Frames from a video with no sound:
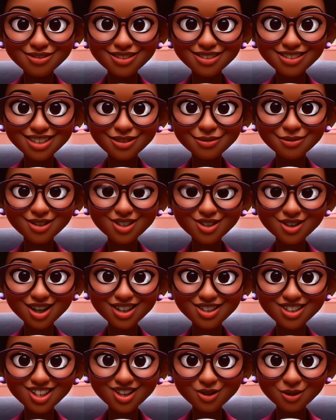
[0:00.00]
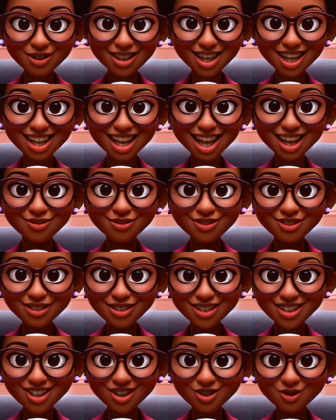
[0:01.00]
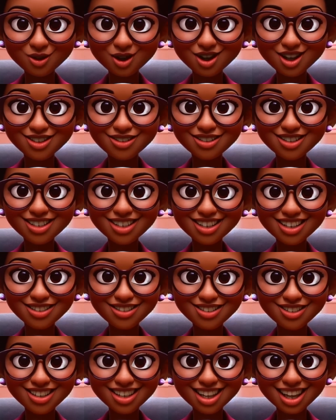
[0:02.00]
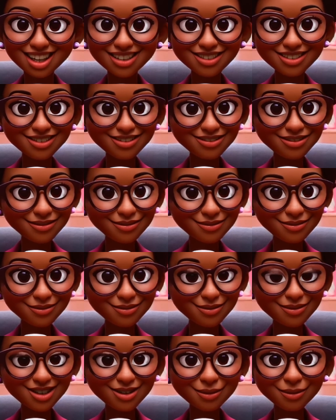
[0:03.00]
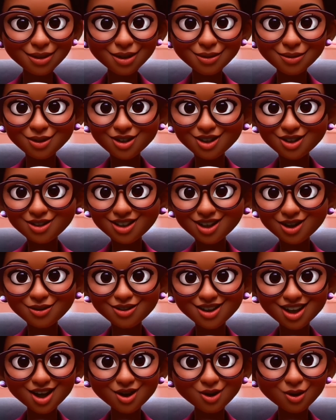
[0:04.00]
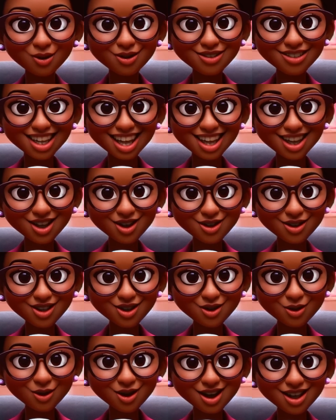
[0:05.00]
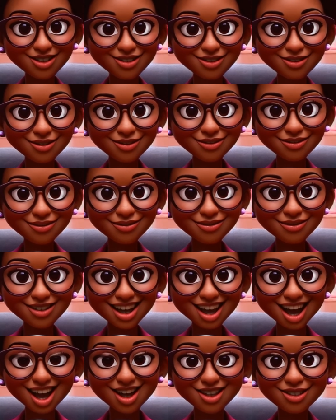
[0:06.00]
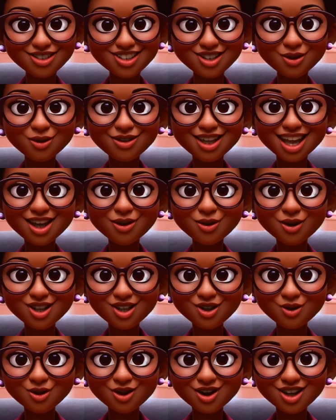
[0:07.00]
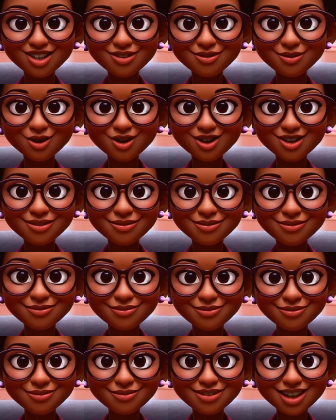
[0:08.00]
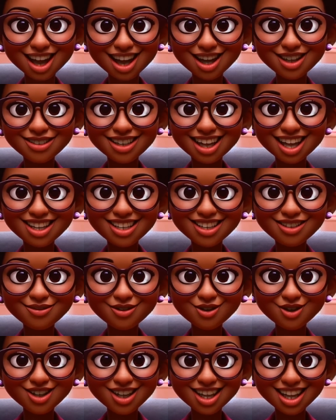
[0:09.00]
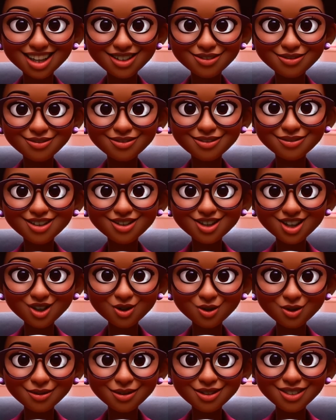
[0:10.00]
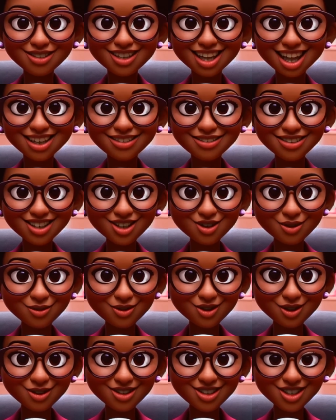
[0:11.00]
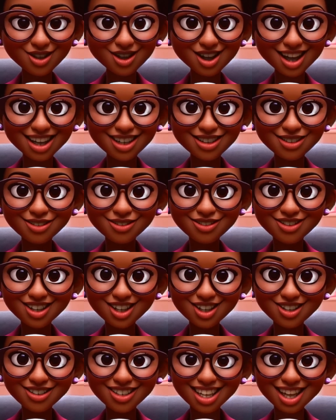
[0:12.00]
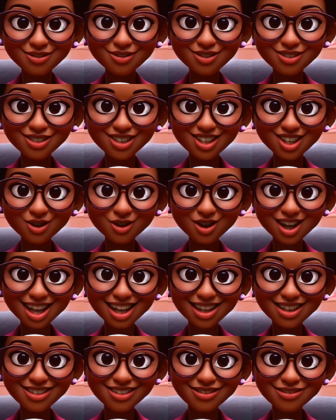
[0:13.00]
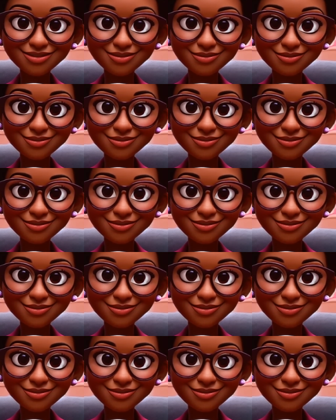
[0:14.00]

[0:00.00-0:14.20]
Some stranger will get everything you worked years to get. People you don't know will take all your wealth. Others will get what you worked for. At the end of your life, you will be sad that you ruined your health and lost everything you had.